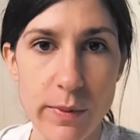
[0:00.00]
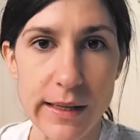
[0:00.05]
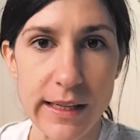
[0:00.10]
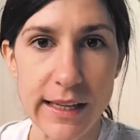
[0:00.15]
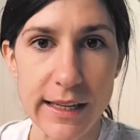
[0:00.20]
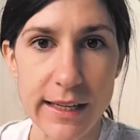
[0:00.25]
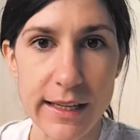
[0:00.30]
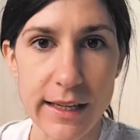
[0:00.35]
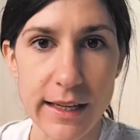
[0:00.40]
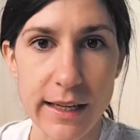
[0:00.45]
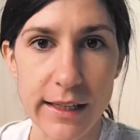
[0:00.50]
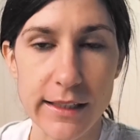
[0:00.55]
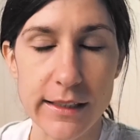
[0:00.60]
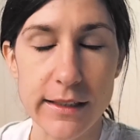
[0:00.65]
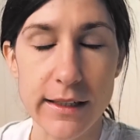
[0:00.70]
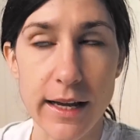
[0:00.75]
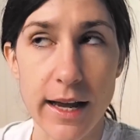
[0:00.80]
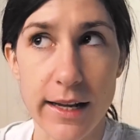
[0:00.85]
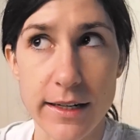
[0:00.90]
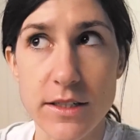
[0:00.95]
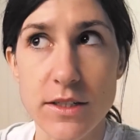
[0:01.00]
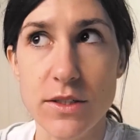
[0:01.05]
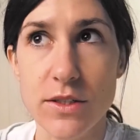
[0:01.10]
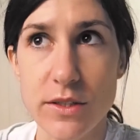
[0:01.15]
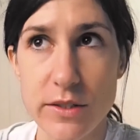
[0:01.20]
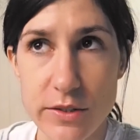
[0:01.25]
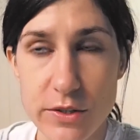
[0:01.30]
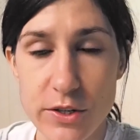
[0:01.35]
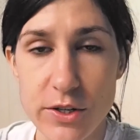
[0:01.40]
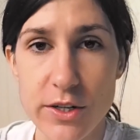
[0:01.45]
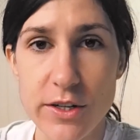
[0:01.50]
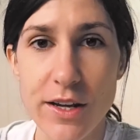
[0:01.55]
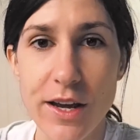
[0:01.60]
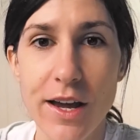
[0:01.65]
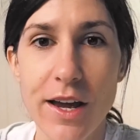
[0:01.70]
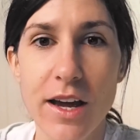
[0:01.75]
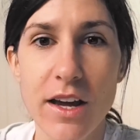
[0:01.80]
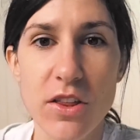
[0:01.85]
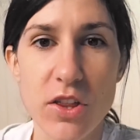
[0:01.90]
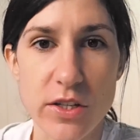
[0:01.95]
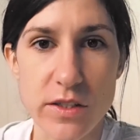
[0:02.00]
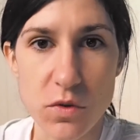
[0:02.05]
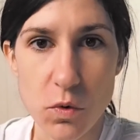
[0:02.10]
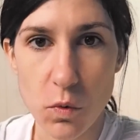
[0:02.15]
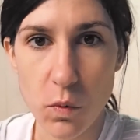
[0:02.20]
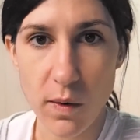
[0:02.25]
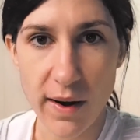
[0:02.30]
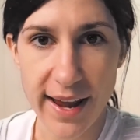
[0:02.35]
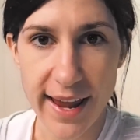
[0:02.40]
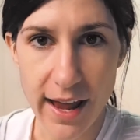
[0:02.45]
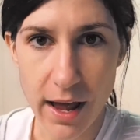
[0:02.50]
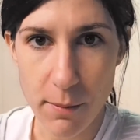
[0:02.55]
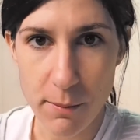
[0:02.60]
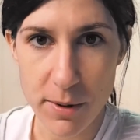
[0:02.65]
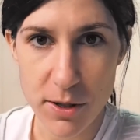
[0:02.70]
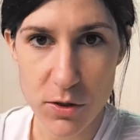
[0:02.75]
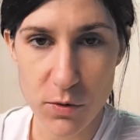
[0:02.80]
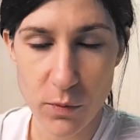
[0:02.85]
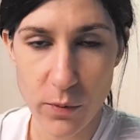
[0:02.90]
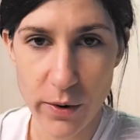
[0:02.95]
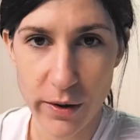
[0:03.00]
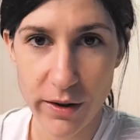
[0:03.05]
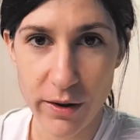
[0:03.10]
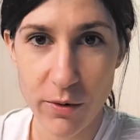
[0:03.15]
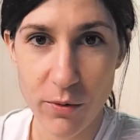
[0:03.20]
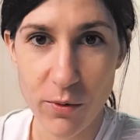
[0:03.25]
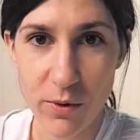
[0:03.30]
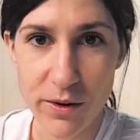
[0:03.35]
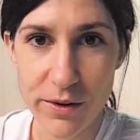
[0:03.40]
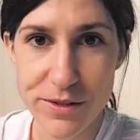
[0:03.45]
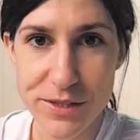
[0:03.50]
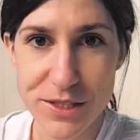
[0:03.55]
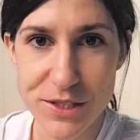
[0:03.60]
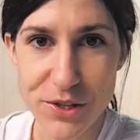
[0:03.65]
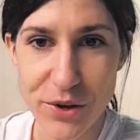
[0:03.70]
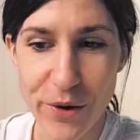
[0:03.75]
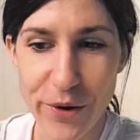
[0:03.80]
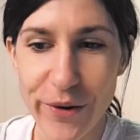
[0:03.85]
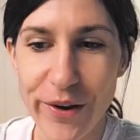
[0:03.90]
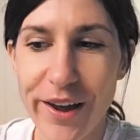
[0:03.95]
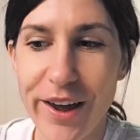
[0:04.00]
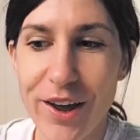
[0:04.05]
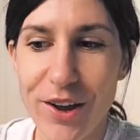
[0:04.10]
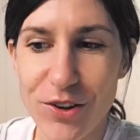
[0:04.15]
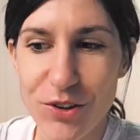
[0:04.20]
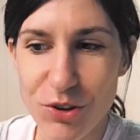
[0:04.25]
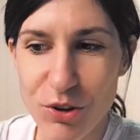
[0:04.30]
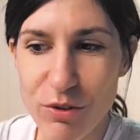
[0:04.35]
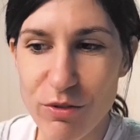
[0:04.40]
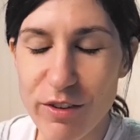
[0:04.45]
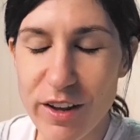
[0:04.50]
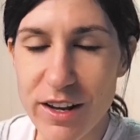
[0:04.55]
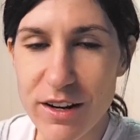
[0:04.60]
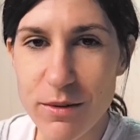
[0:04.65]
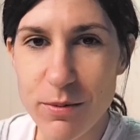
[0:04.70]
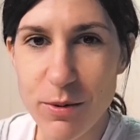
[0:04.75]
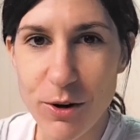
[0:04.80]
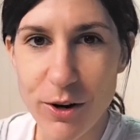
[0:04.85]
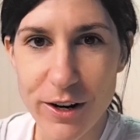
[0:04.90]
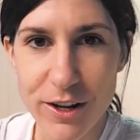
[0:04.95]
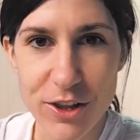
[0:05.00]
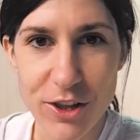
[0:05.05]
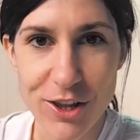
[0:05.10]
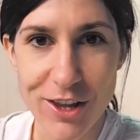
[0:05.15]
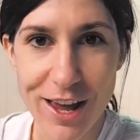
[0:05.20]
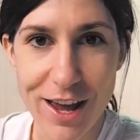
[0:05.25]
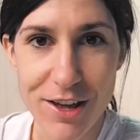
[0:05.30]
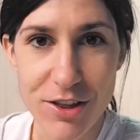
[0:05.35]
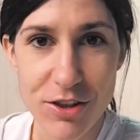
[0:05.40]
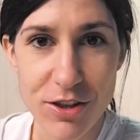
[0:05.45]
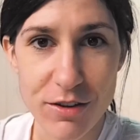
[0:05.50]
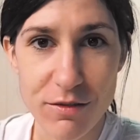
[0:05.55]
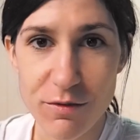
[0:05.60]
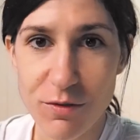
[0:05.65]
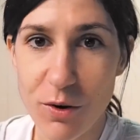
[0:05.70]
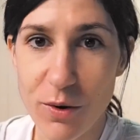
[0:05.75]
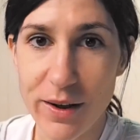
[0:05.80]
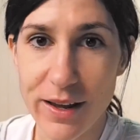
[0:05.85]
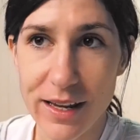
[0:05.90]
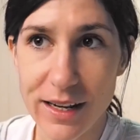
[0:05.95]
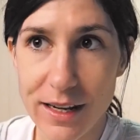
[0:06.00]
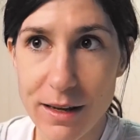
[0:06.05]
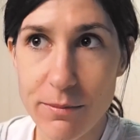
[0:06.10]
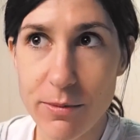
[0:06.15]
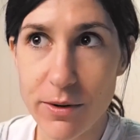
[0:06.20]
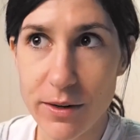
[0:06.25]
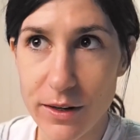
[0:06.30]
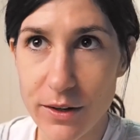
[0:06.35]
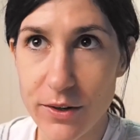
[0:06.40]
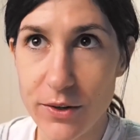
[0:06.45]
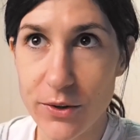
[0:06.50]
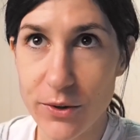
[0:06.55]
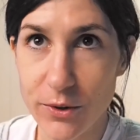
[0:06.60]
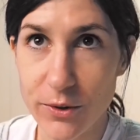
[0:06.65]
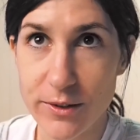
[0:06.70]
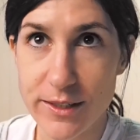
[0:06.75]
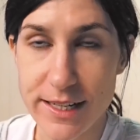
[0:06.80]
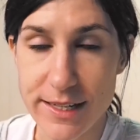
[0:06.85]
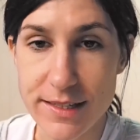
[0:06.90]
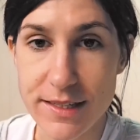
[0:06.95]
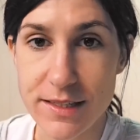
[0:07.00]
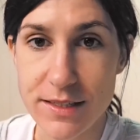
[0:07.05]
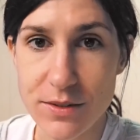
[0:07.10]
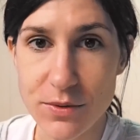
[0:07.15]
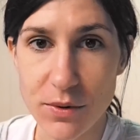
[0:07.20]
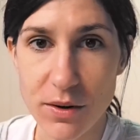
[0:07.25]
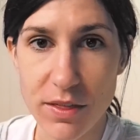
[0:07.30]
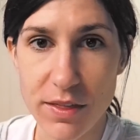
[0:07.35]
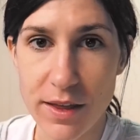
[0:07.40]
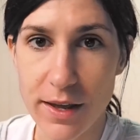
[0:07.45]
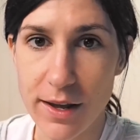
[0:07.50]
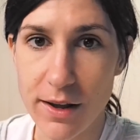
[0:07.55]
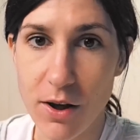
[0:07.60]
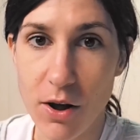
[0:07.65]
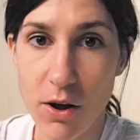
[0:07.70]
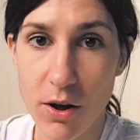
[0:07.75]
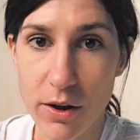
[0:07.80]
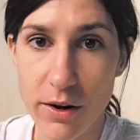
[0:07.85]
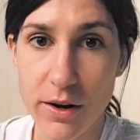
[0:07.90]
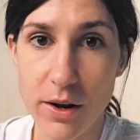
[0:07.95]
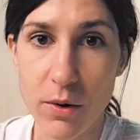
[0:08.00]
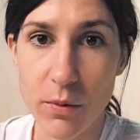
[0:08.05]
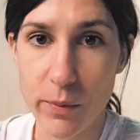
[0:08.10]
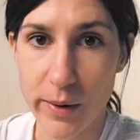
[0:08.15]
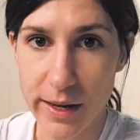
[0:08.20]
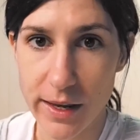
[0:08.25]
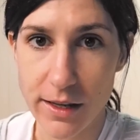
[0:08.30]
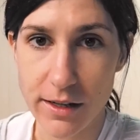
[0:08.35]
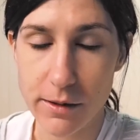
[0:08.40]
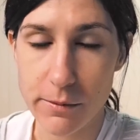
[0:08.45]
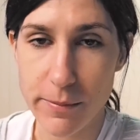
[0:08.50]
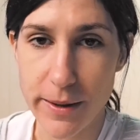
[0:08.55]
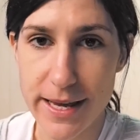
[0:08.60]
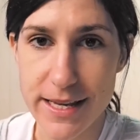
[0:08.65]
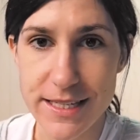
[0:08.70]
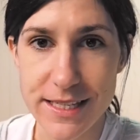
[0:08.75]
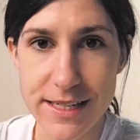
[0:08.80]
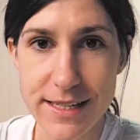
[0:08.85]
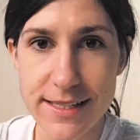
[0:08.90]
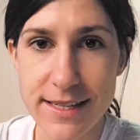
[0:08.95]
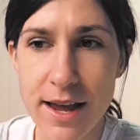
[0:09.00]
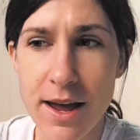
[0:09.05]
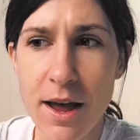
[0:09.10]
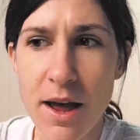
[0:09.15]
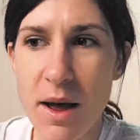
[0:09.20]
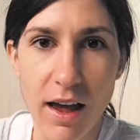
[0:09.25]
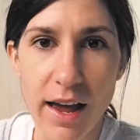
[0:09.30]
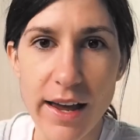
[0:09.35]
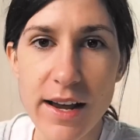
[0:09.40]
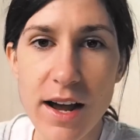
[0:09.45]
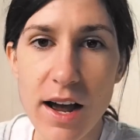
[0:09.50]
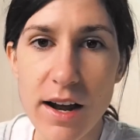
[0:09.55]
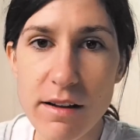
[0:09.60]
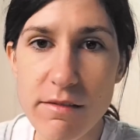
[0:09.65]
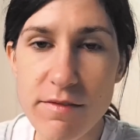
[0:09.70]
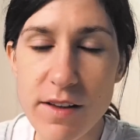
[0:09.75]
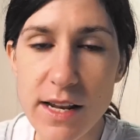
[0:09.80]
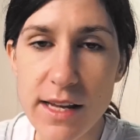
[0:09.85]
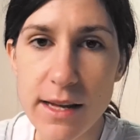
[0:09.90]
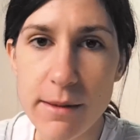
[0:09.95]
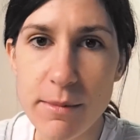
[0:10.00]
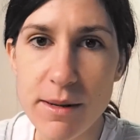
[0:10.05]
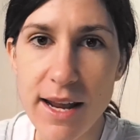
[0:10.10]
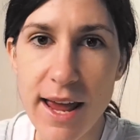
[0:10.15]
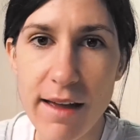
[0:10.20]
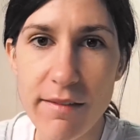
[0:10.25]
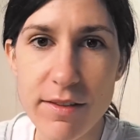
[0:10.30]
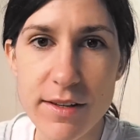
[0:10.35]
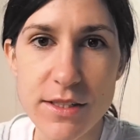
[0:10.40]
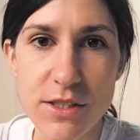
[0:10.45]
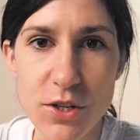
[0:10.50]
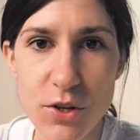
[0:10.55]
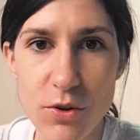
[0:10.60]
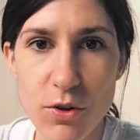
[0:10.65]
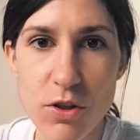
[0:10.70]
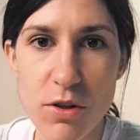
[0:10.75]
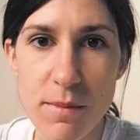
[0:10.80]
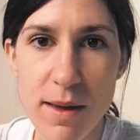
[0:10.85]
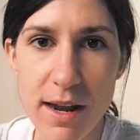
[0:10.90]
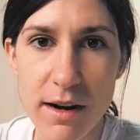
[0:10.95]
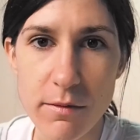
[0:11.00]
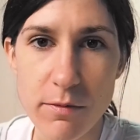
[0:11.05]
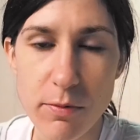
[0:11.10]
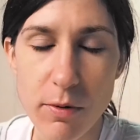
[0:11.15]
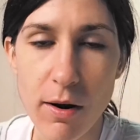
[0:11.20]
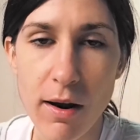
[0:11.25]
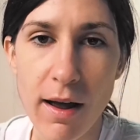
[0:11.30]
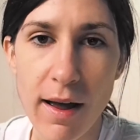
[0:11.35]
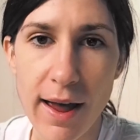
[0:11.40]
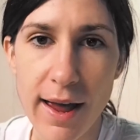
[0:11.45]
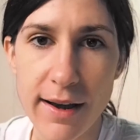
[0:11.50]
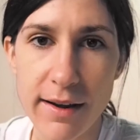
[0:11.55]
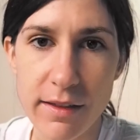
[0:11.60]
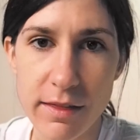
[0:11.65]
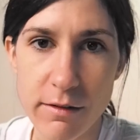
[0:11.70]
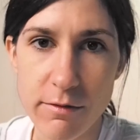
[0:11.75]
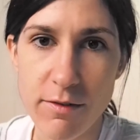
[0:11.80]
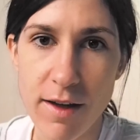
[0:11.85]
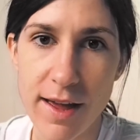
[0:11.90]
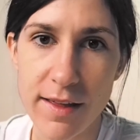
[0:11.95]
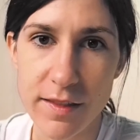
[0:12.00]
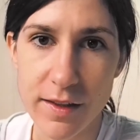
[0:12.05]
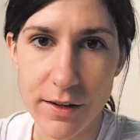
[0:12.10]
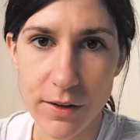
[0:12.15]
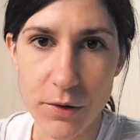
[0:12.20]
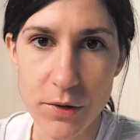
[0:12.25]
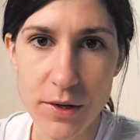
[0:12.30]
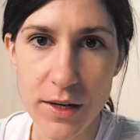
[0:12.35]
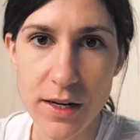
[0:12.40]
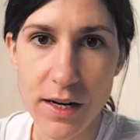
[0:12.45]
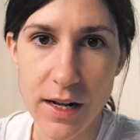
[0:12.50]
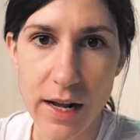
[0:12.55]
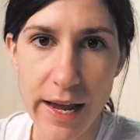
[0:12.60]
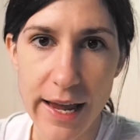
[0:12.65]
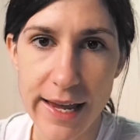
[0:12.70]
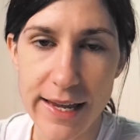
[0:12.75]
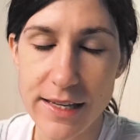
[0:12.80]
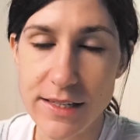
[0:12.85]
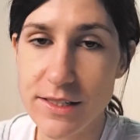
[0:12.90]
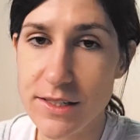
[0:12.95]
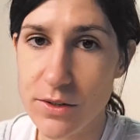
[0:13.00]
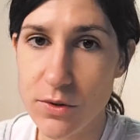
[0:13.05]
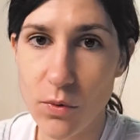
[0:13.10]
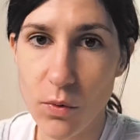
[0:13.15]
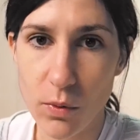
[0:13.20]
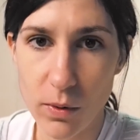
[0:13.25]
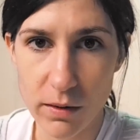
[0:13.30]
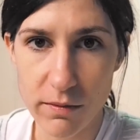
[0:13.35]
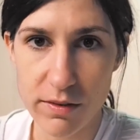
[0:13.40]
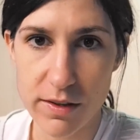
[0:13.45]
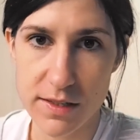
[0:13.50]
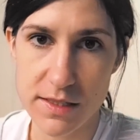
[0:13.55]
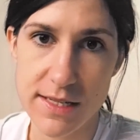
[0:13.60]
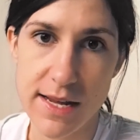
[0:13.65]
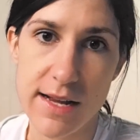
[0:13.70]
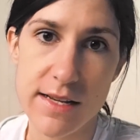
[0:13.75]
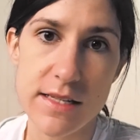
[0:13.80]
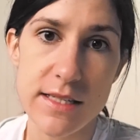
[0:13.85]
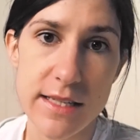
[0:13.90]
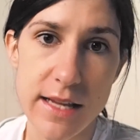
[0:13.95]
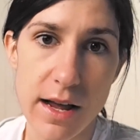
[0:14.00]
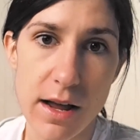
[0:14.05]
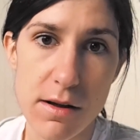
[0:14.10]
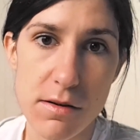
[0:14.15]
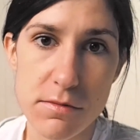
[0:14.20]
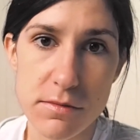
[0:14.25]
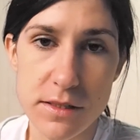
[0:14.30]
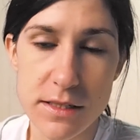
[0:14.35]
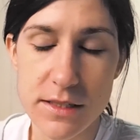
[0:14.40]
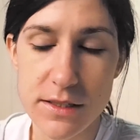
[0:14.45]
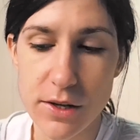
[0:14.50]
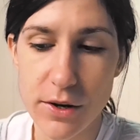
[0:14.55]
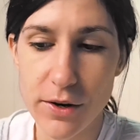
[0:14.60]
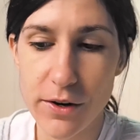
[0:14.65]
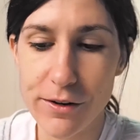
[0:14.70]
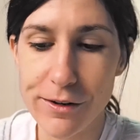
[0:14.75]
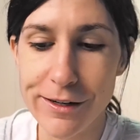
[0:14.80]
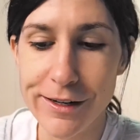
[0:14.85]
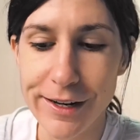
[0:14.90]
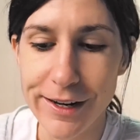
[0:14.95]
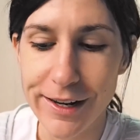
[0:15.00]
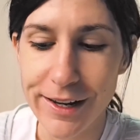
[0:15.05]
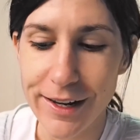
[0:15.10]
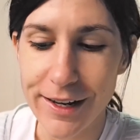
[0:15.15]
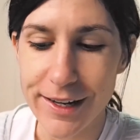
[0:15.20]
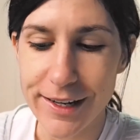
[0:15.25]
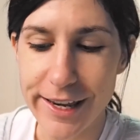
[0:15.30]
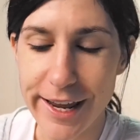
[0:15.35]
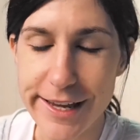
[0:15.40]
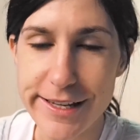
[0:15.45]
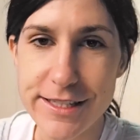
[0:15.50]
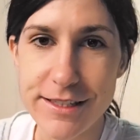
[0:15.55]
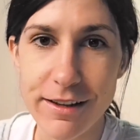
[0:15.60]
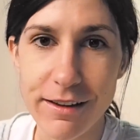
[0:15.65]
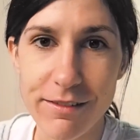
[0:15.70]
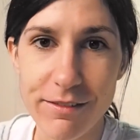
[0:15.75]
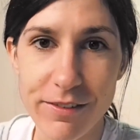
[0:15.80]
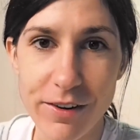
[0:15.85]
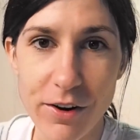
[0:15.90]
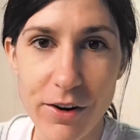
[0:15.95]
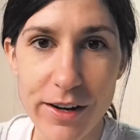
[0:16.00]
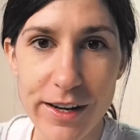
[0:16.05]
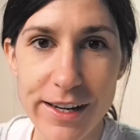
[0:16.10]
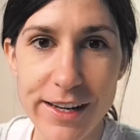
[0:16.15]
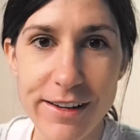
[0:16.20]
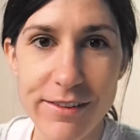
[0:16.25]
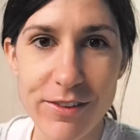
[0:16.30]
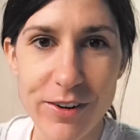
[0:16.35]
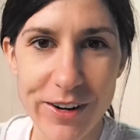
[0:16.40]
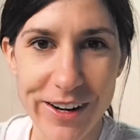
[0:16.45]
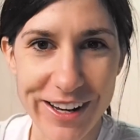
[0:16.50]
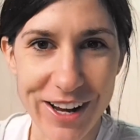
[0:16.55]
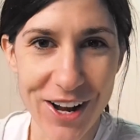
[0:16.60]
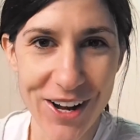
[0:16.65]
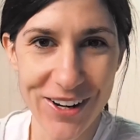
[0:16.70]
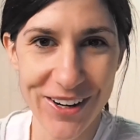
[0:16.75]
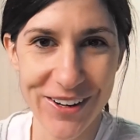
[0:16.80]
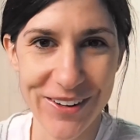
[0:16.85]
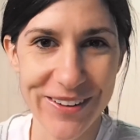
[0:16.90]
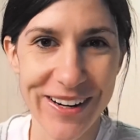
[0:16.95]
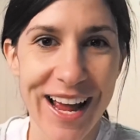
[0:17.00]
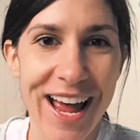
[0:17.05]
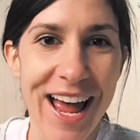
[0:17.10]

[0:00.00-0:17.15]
really understood just quite how much work it was. So newfound appreciation for anybody who does this sort of thing on a regular basis. I kind of feel like I'm going to have this huge amount of pride in the fact that Luke and I did all of this ourselves. So yes, very, very cool.